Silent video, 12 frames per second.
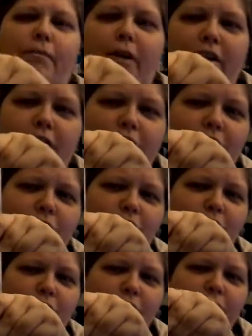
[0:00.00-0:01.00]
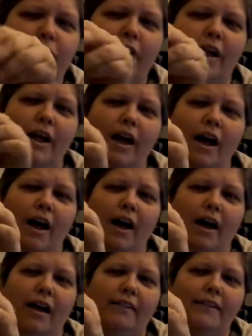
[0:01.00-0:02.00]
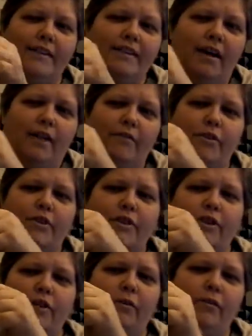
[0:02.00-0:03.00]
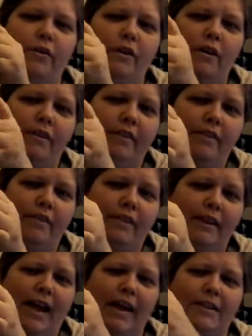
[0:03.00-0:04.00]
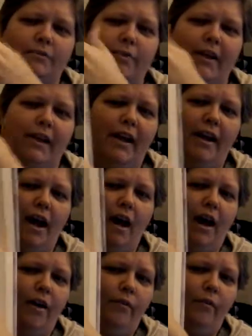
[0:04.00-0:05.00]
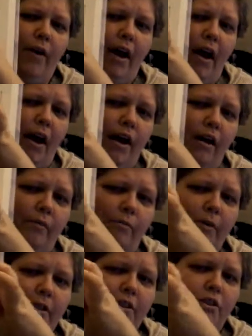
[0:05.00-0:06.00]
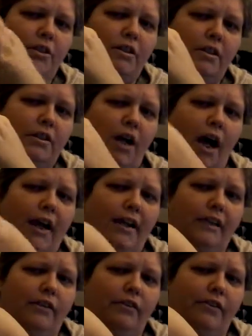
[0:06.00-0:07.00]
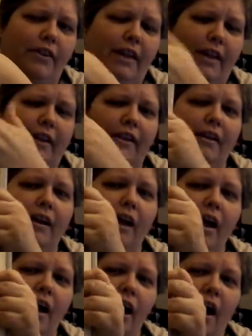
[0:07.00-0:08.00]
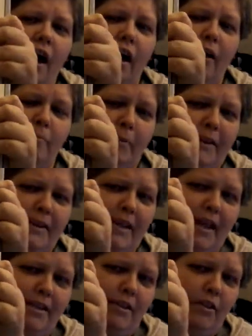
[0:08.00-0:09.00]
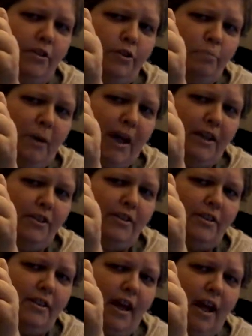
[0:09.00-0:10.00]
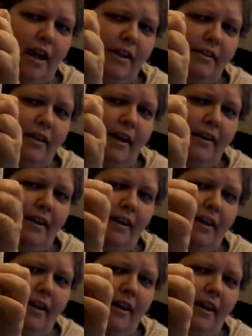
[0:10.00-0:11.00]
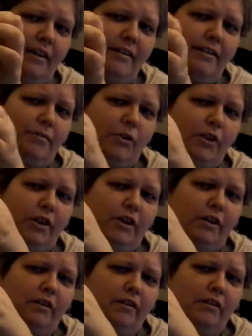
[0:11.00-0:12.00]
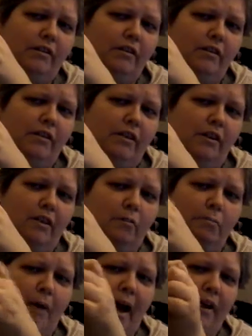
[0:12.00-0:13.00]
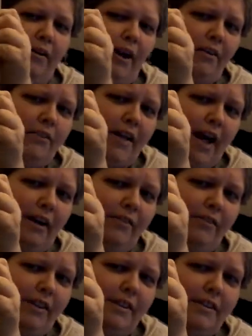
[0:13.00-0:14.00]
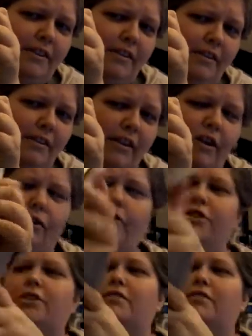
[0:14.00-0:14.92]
than what you're used to. And this covers, you know, the last one that I got, uh, was just a tiny little thing. Um, but this has larger pages, and I think I can get some good backgrounds out of this. You know, it's